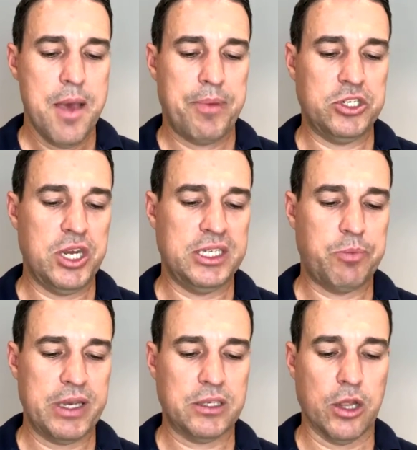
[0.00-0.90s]
but she
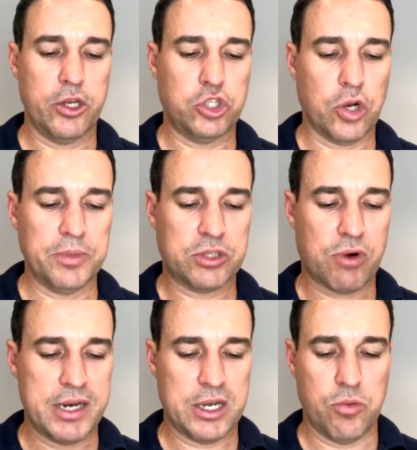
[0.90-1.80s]
expects the low jobless
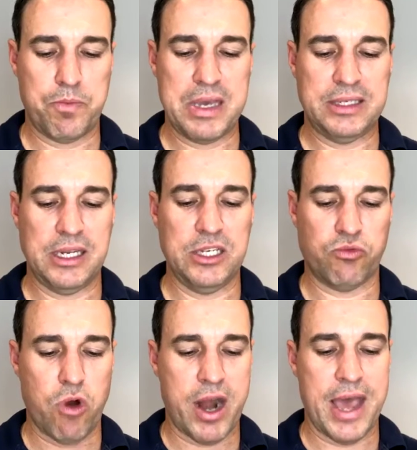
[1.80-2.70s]
rate to help big cities
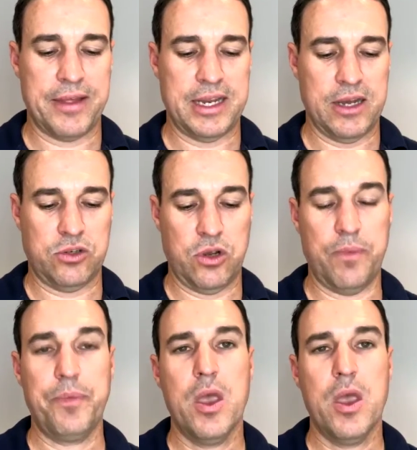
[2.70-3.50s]
ride out the downturn.